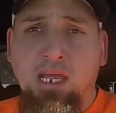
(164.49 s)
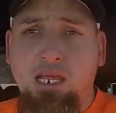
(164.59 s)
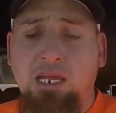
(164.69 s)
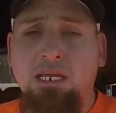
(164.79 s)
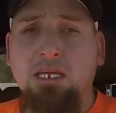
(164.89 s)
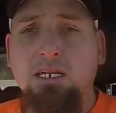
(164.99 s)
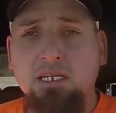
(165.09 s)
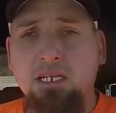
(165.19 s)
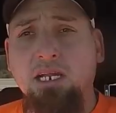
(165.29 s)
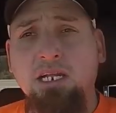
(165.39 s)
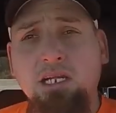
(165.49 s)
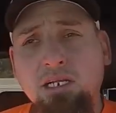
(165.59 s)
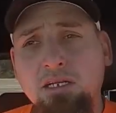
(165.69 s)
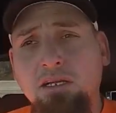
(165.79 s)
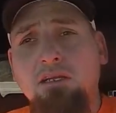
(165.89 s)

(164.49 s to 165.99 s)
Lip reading: and getting